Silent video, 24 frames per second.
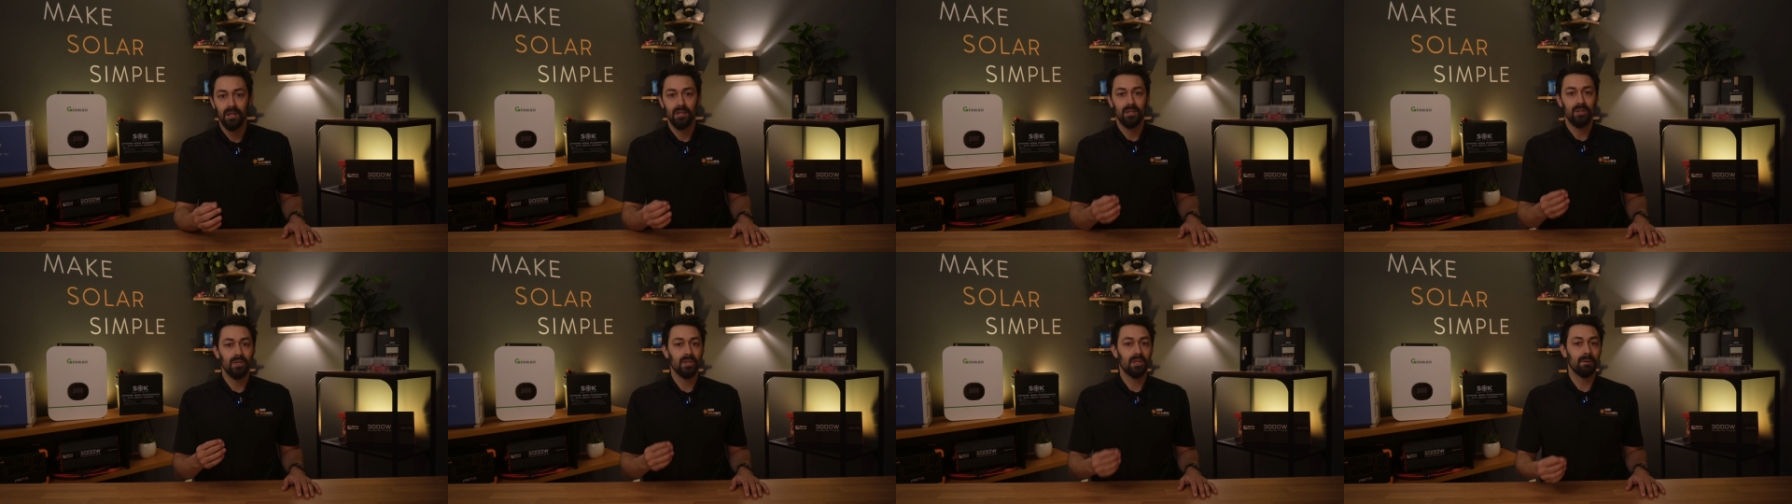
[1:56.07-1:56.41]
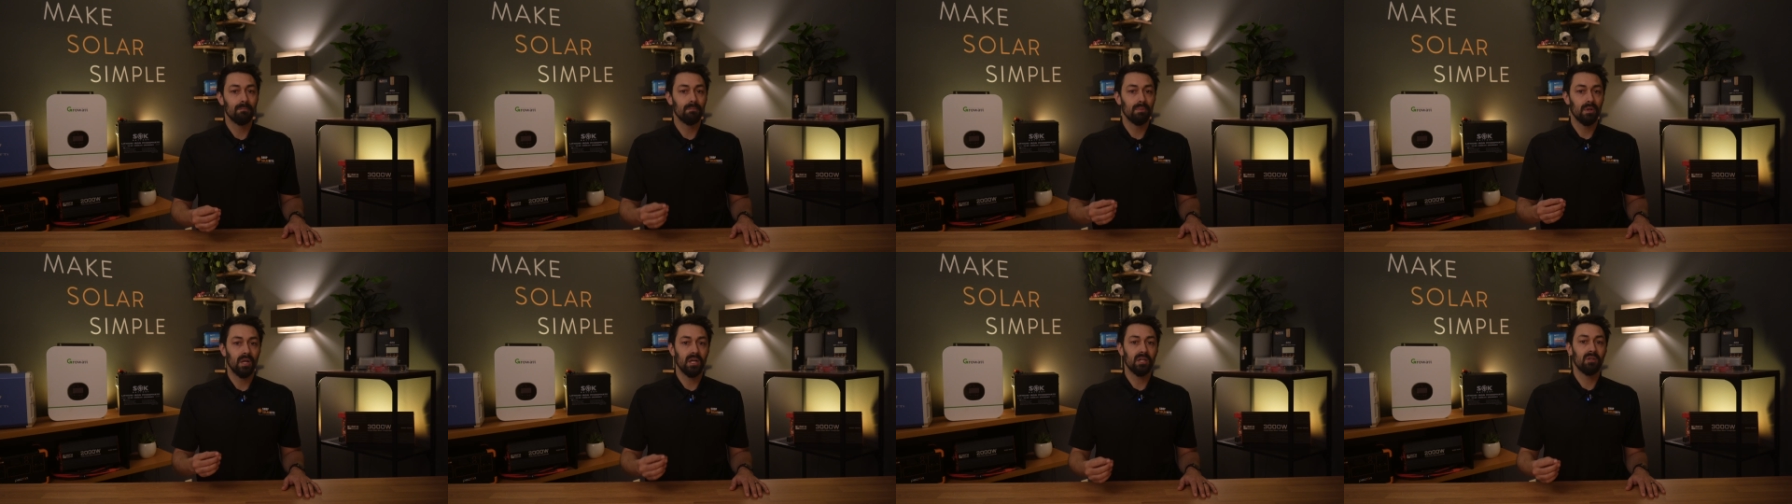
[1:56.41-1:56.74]
You can
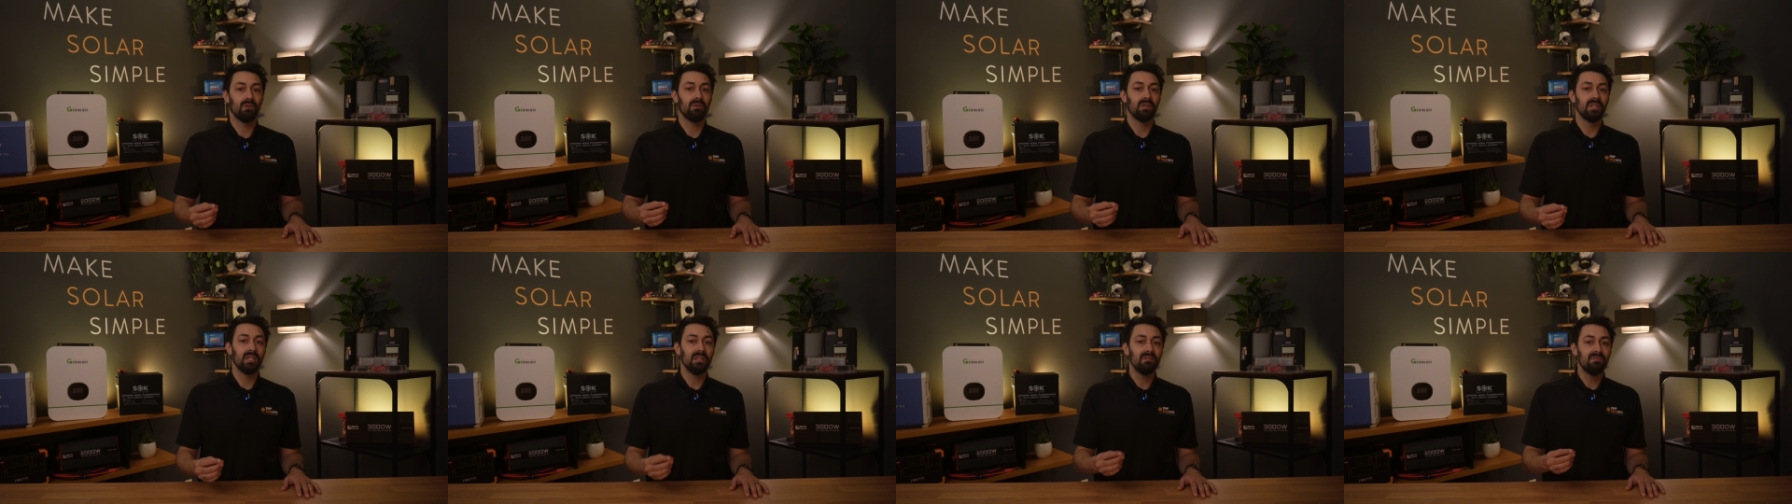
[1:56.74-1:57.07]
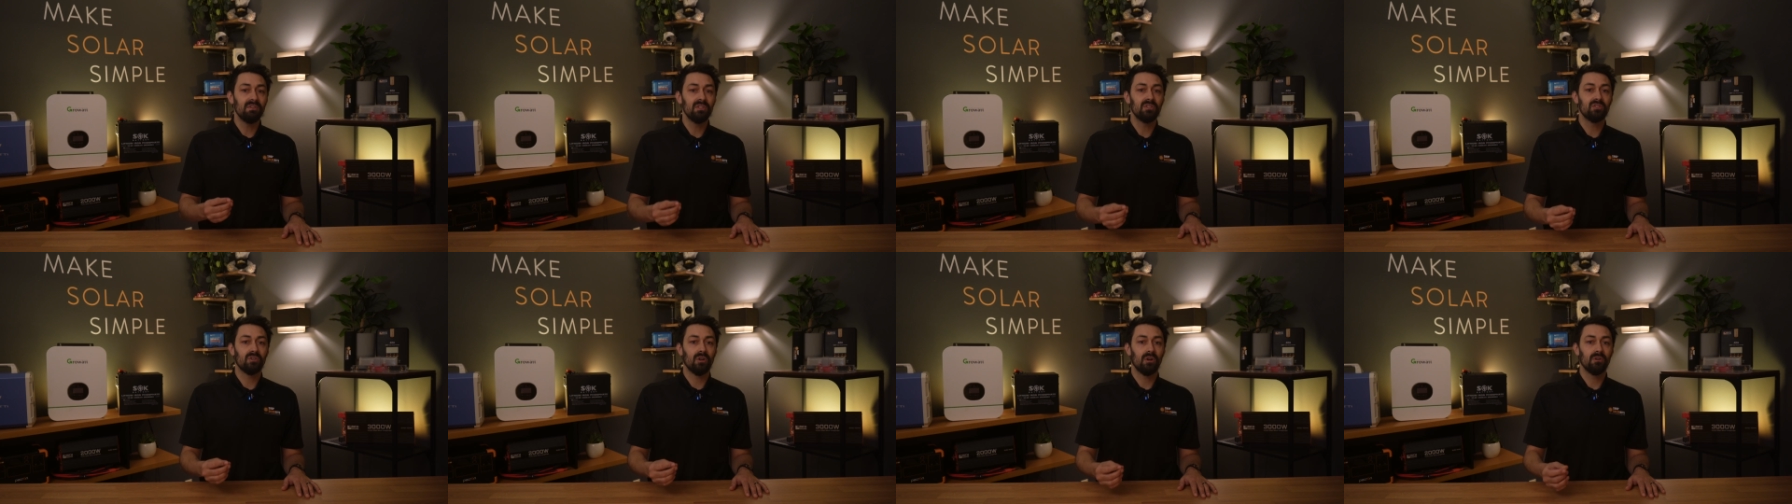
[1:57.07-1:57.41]
plug your
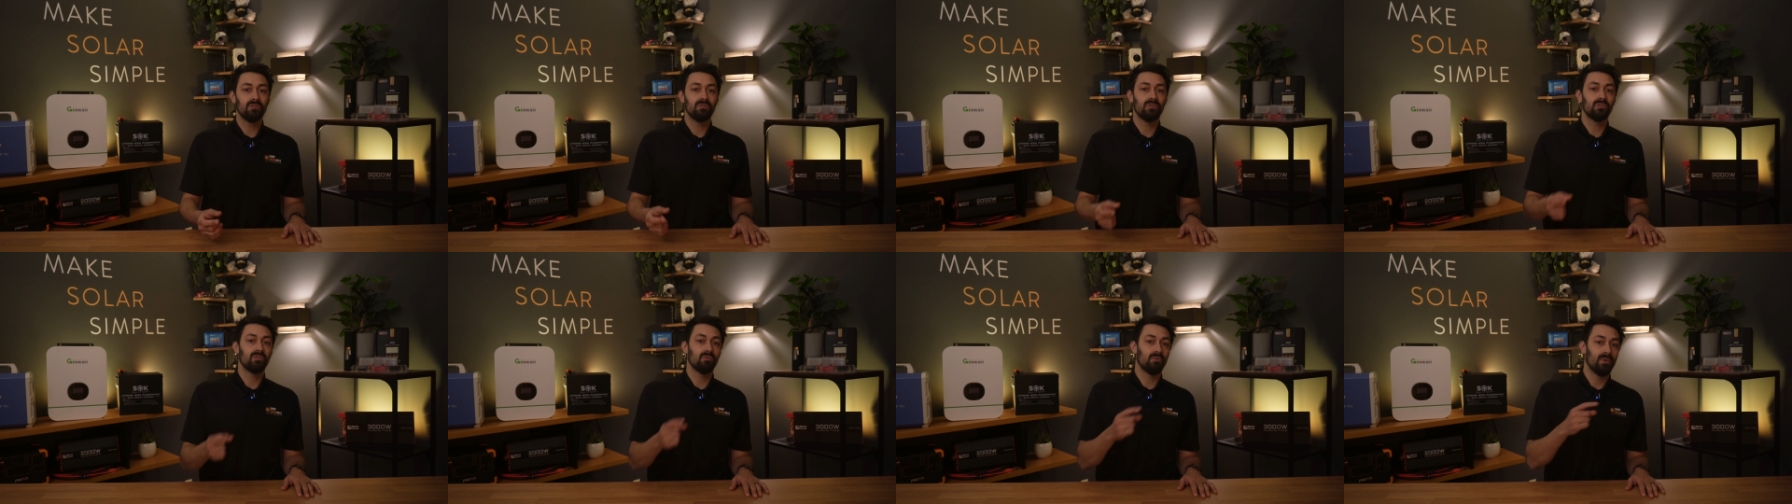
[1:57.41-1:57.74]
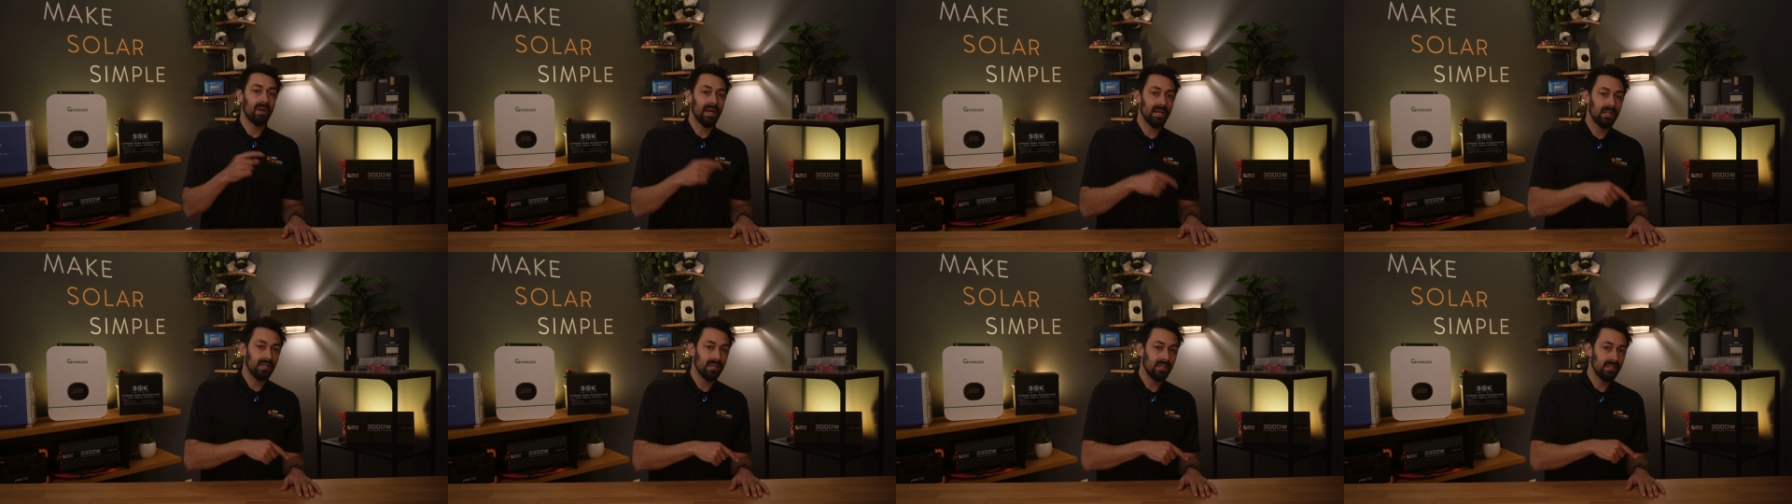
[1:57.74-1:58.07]
EV charger
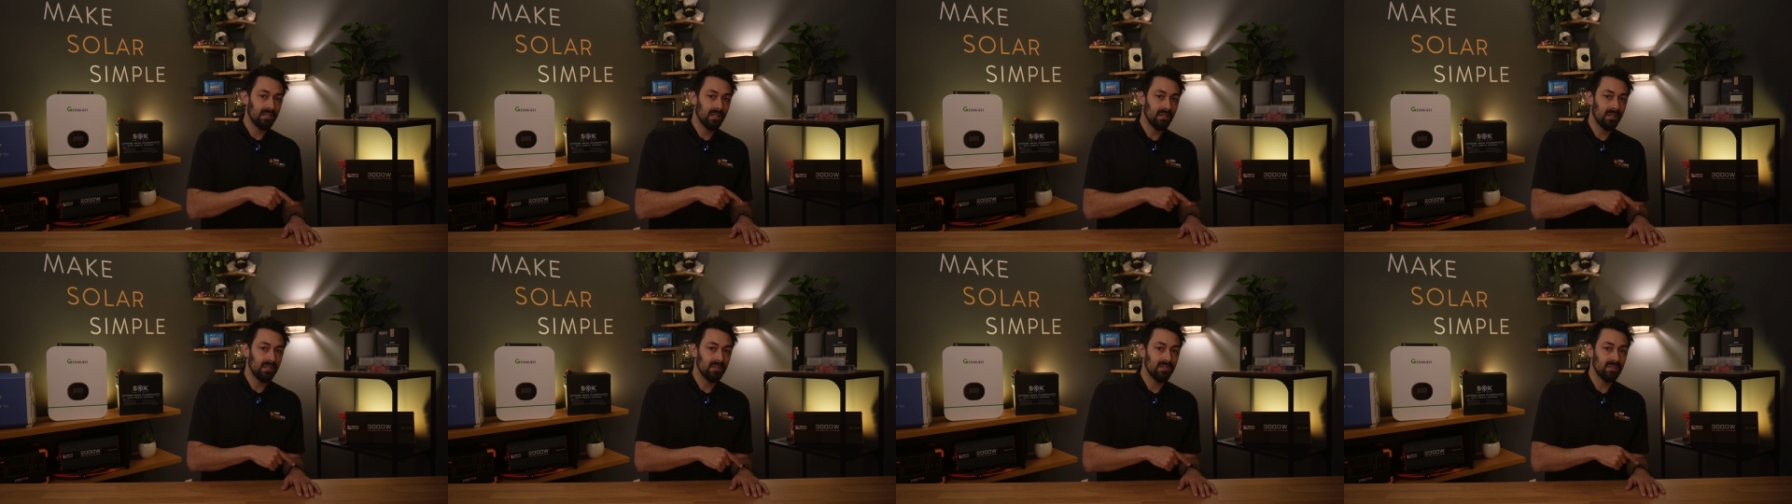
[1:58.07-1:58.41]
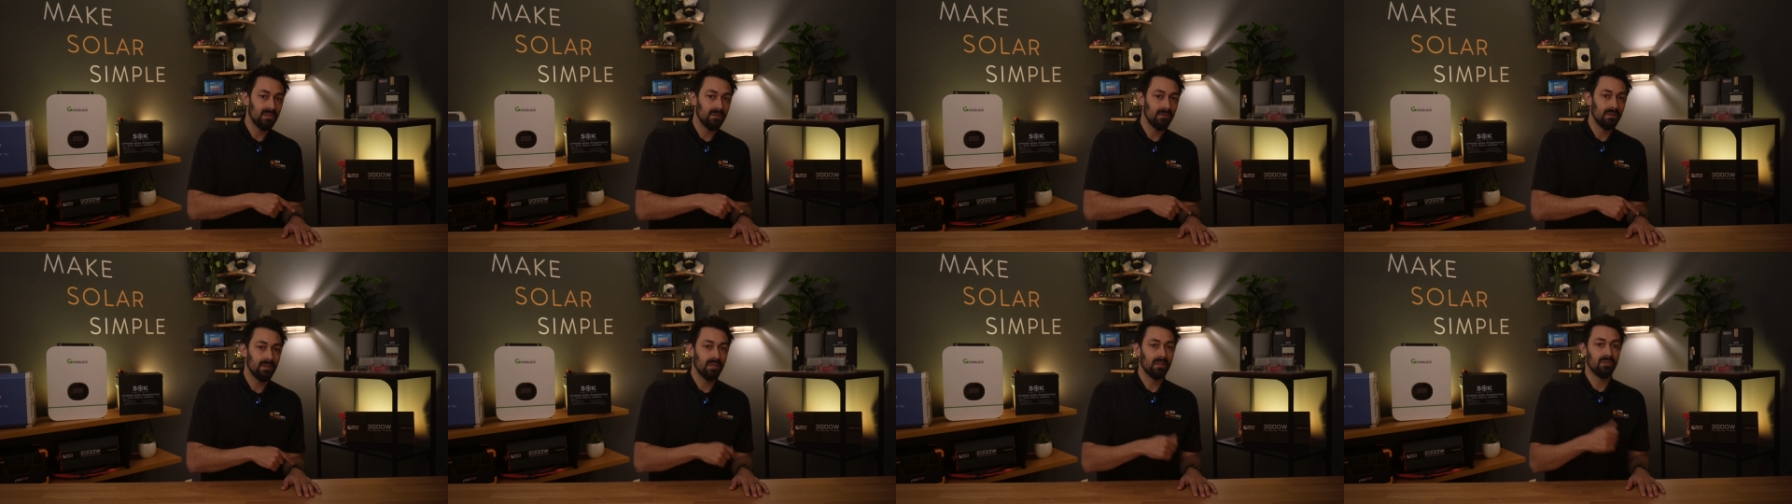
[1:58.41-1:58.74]
directly into this
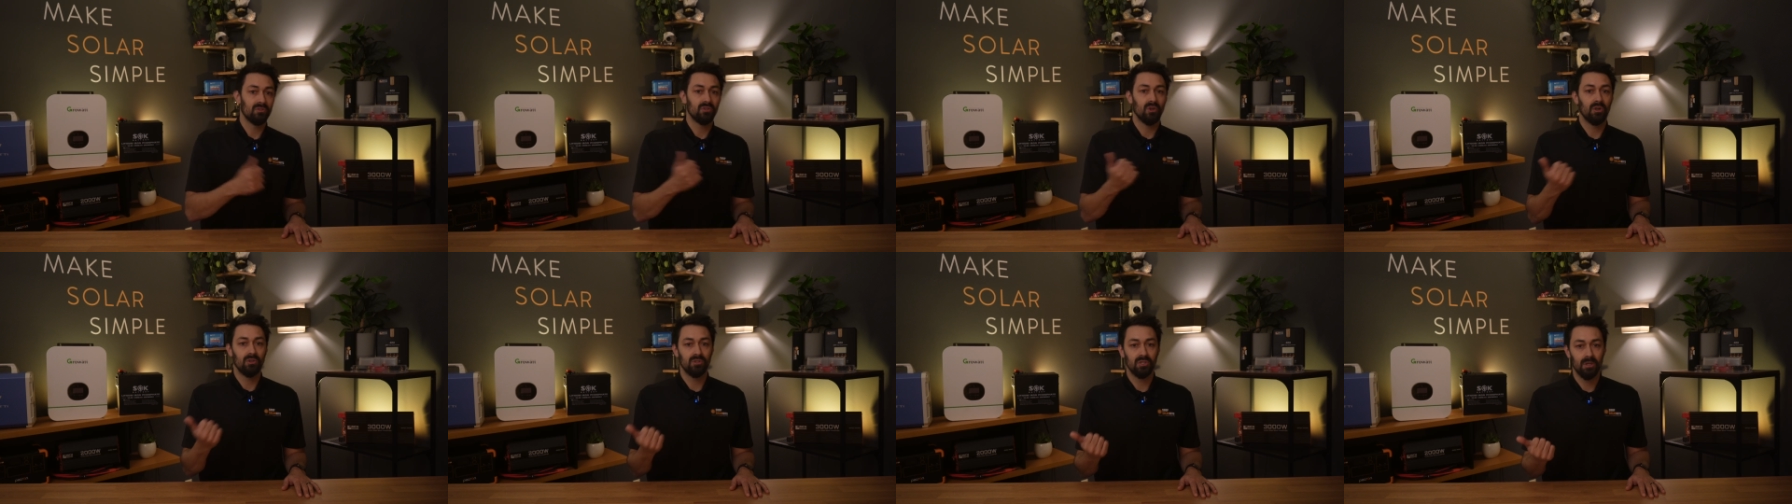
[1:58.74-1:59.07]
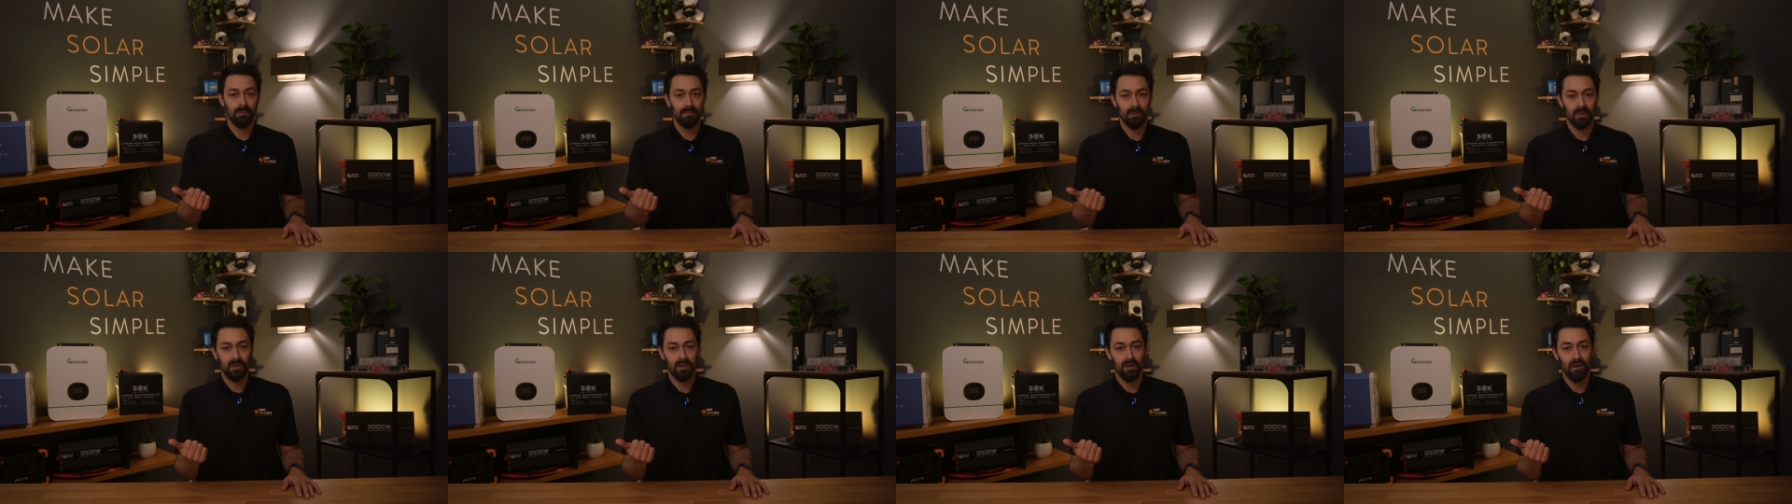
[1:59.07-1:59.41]
unit and charge up
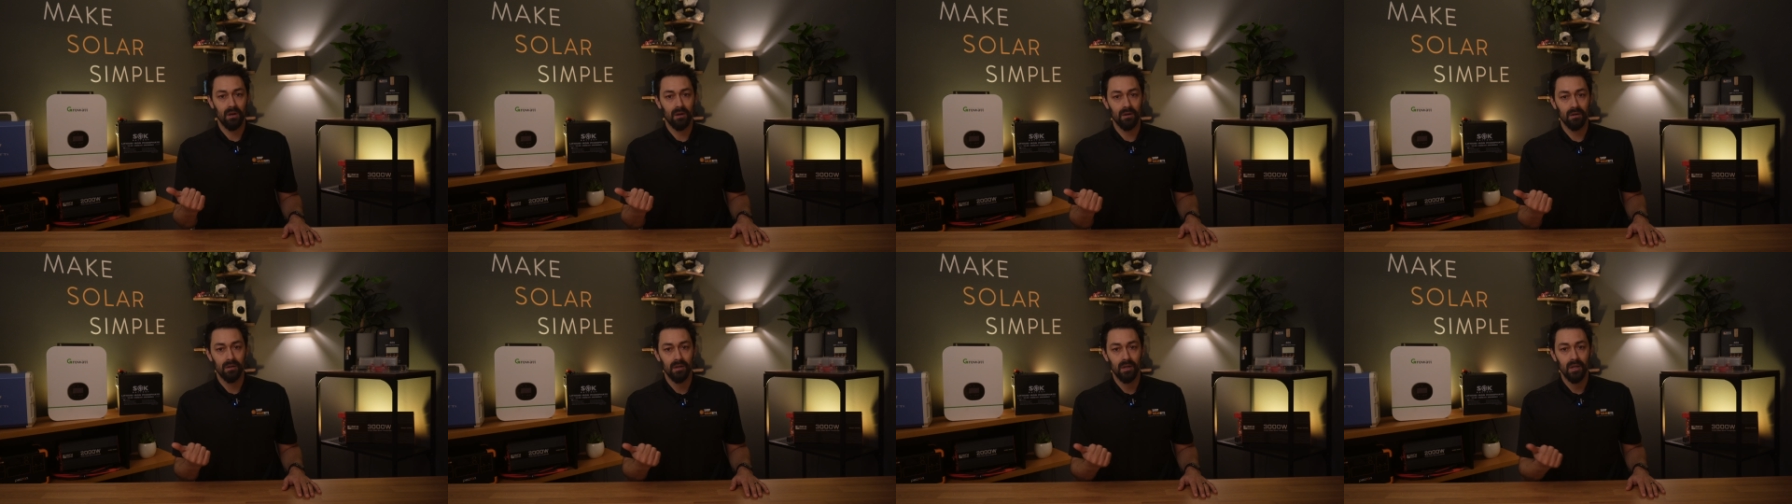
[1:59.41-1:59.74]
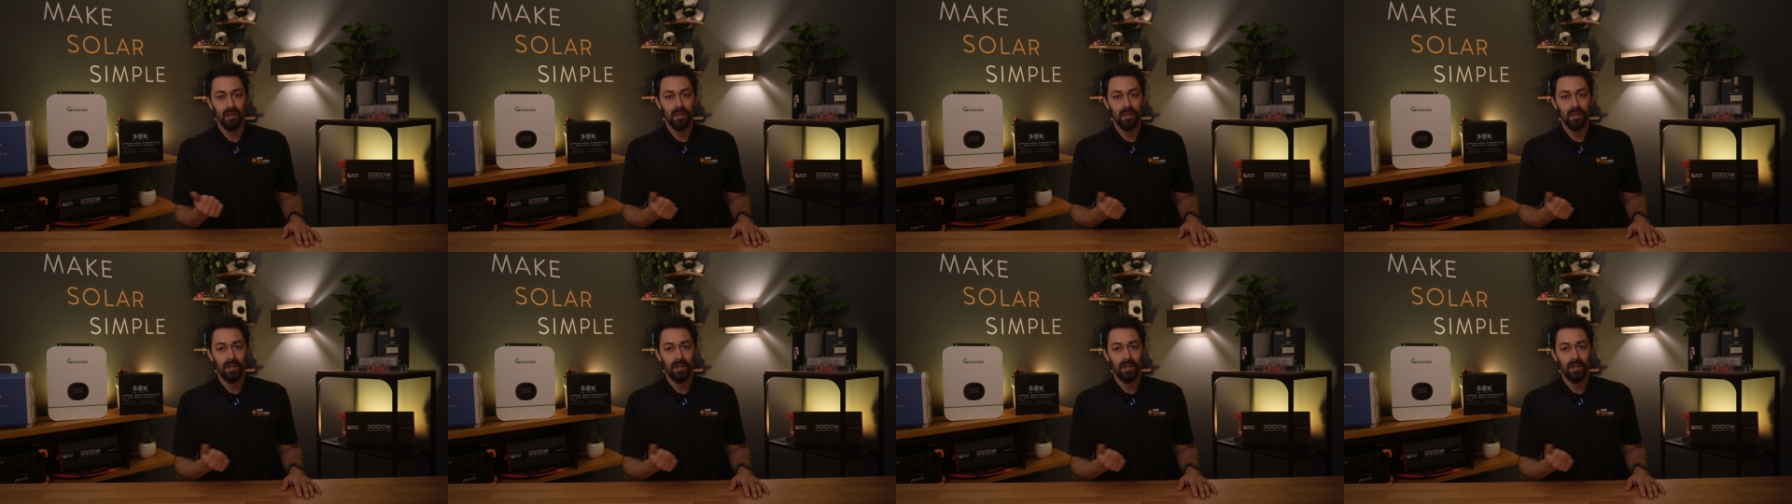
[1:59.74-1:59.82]
your car.